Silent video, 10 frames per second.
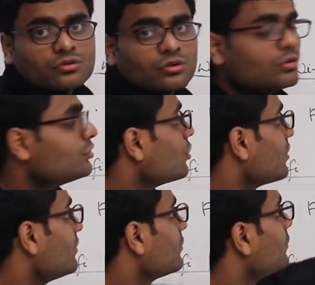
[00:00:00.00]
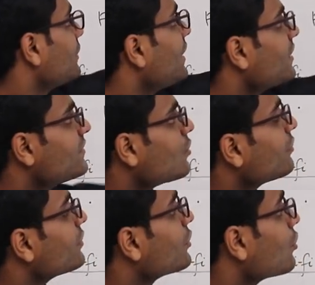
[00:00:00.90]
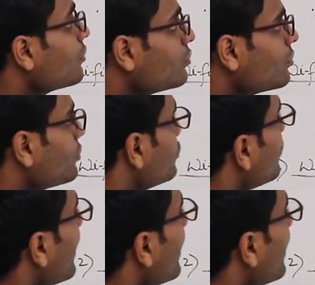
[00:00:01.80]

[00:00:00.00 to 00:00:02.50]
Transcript: So your uh, data is not secure, so you